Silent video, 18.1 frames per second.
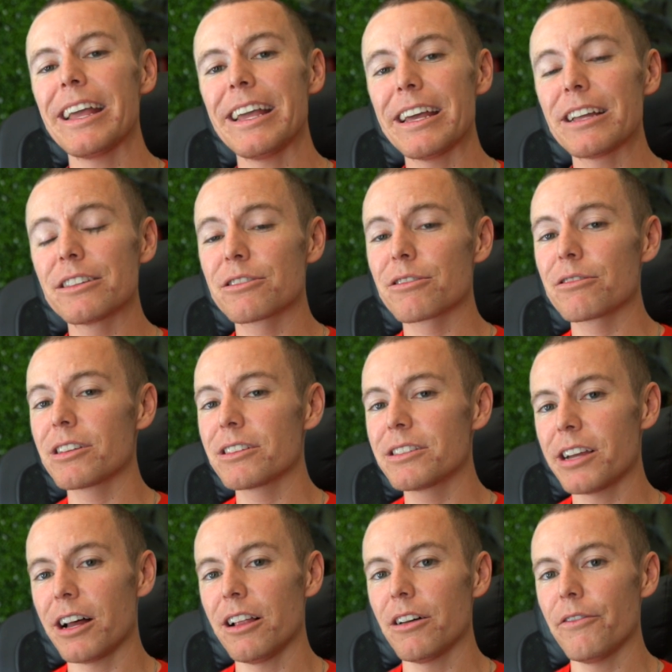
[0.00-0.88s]
answer the
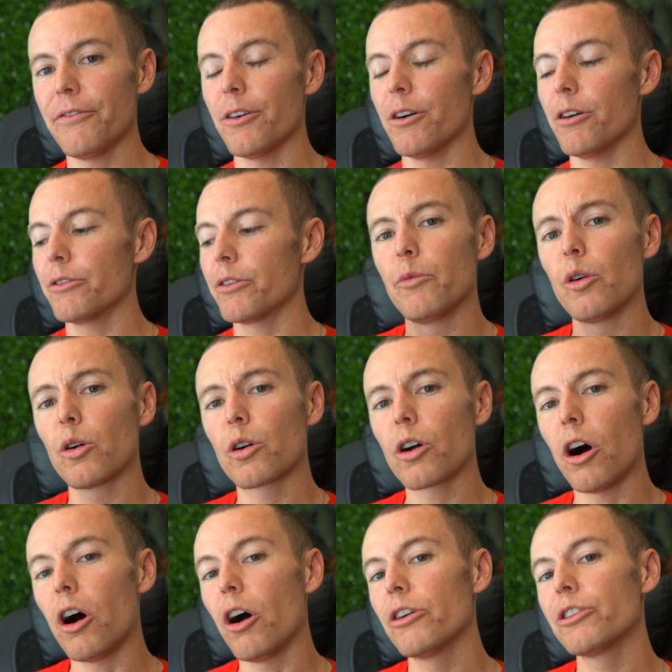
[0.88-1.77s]
telephone. We'll
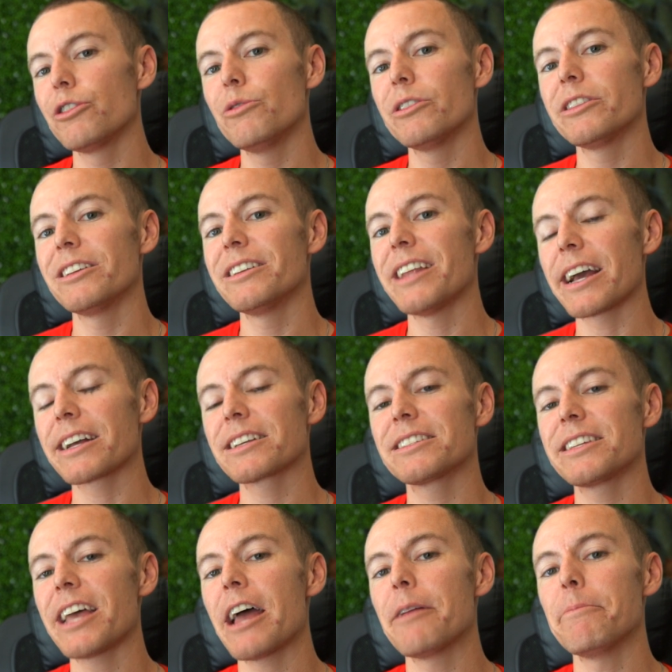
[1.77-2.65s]
call you in the
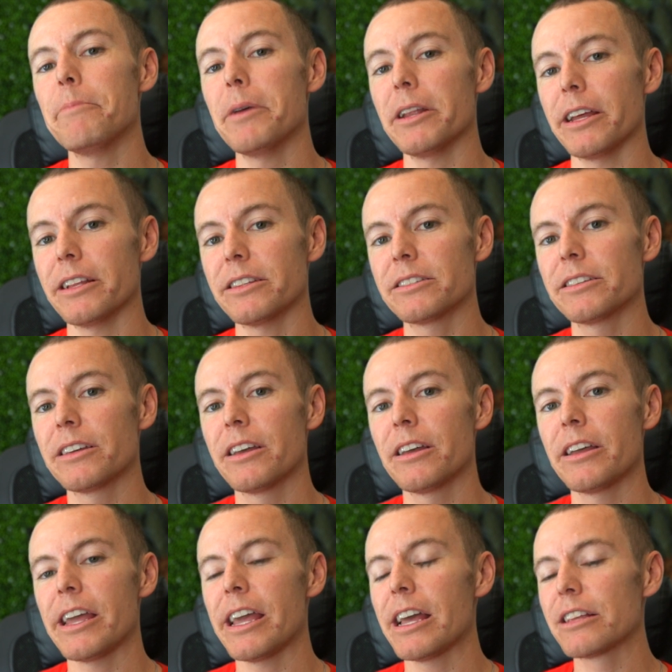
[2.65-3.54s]
next 10 minutes.
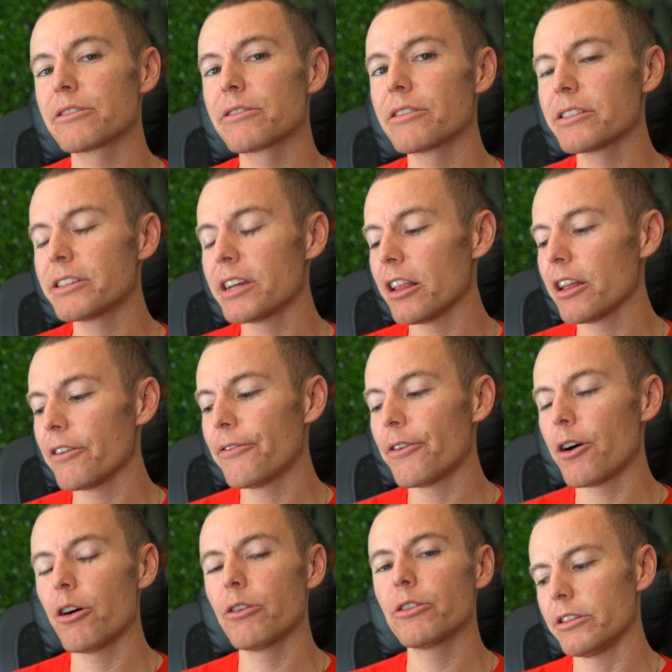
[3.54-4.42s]
Answer the
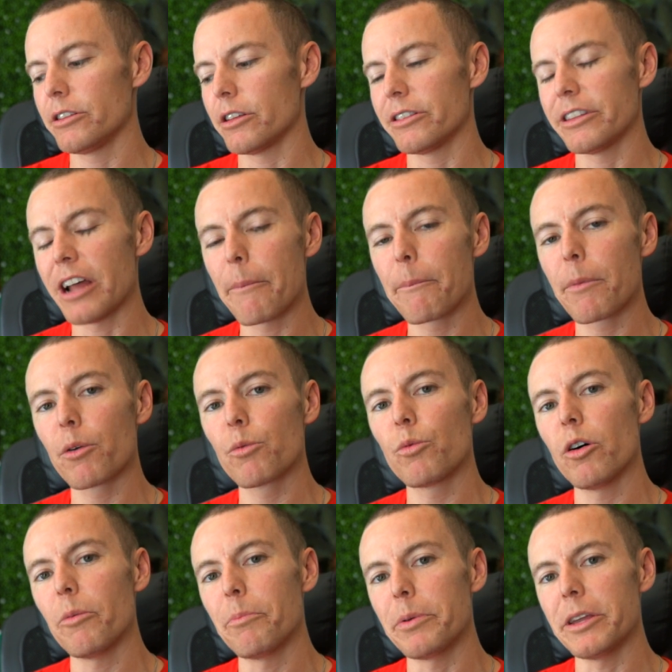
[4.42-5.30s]
telephone. The number
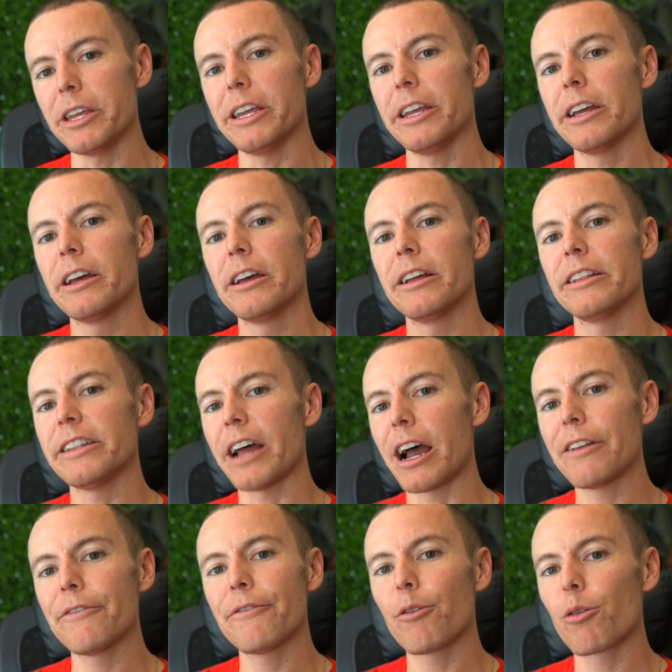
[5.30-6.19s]
will be
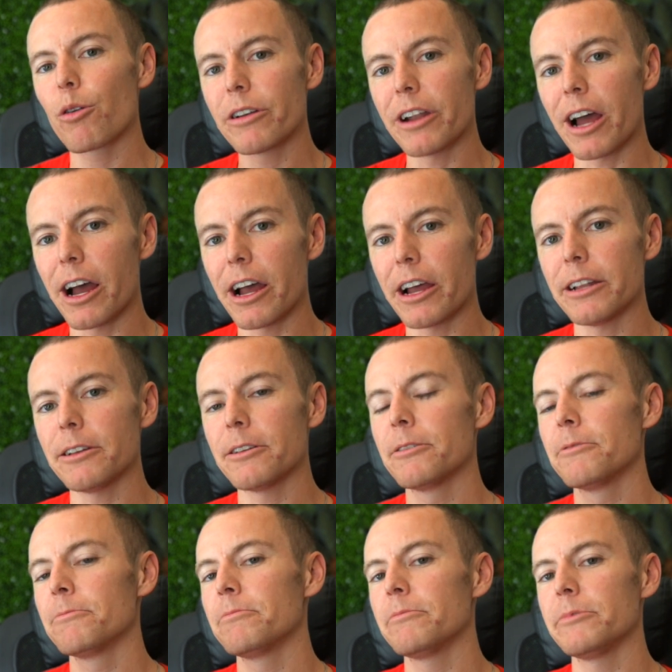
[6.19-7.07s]

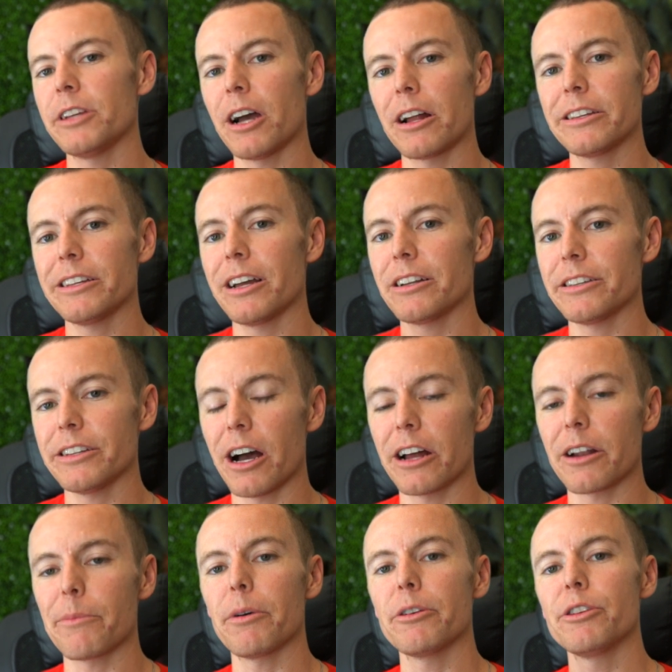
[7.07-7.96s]
949, yada, yada,
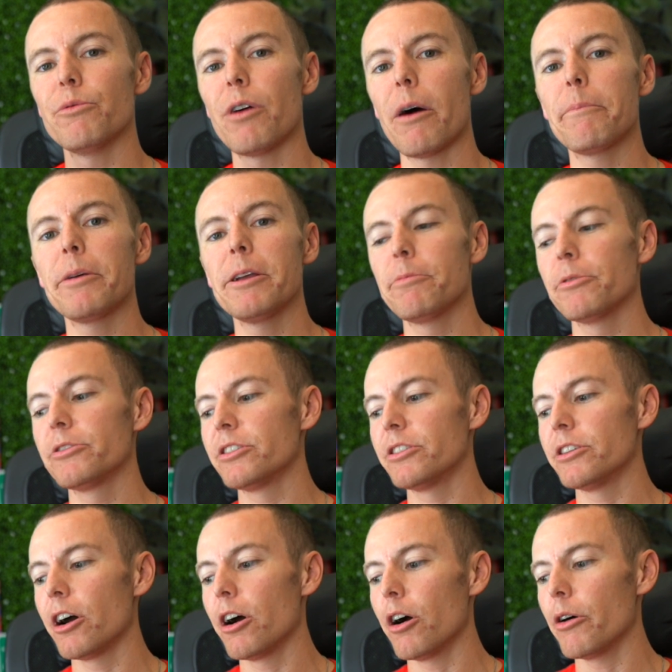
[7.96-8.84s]
yada. But you want people
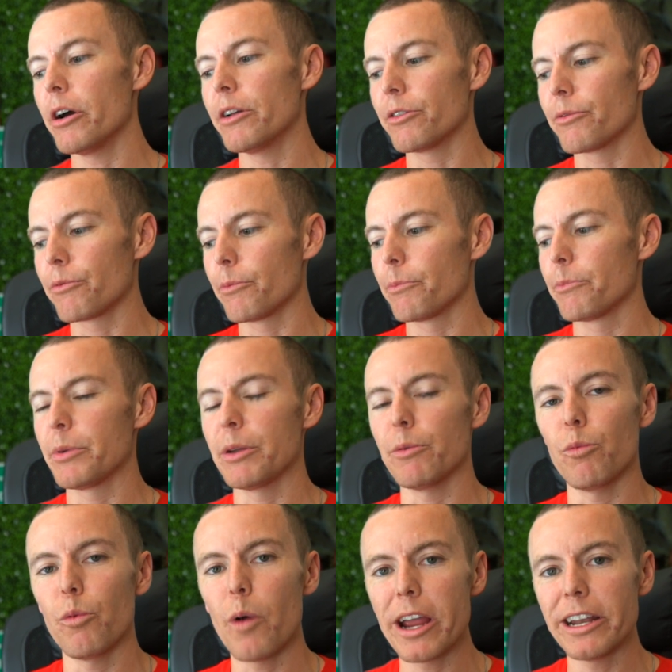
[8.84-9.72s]
to know and to
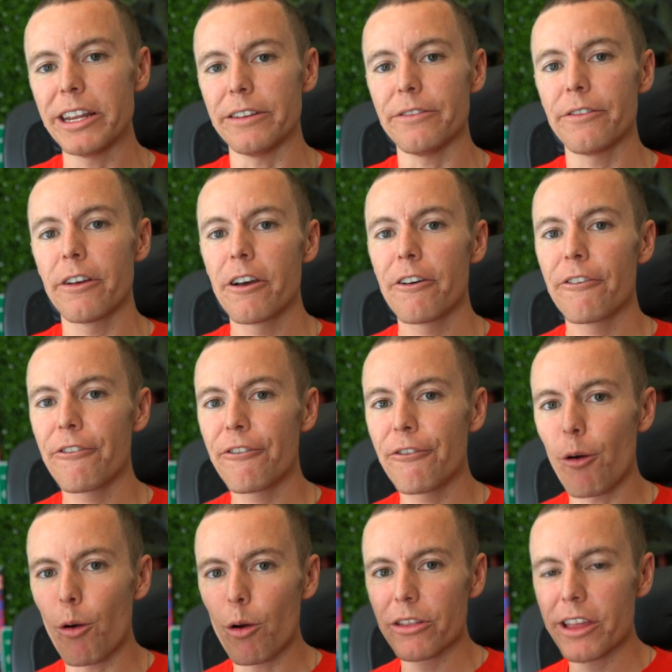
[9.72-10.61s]
be waiting
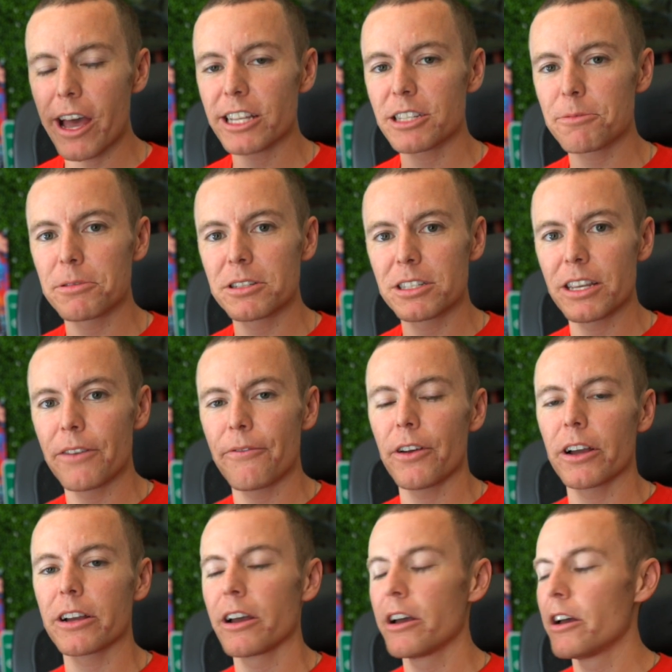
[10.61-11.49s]
for that
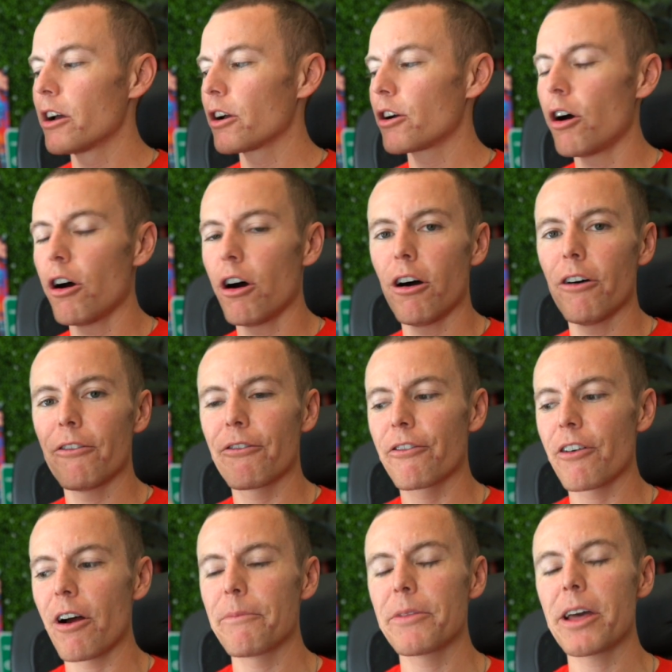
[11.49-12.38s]
specific call
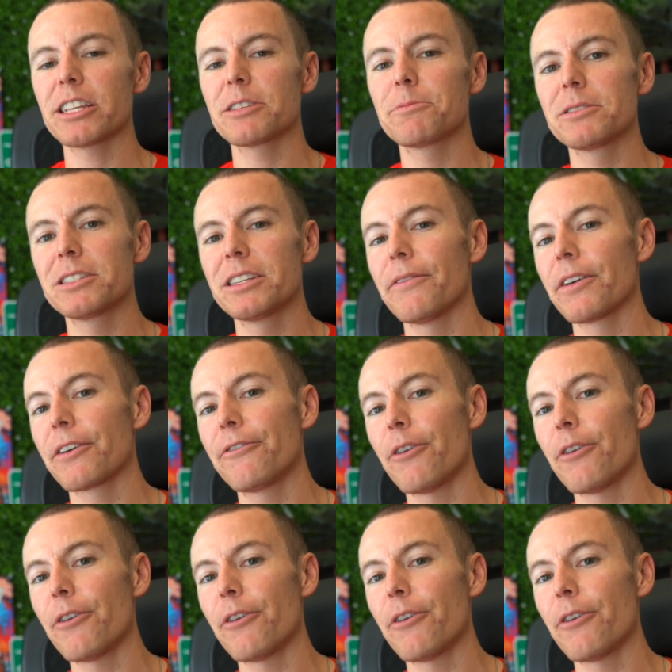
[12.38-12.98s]
from that specific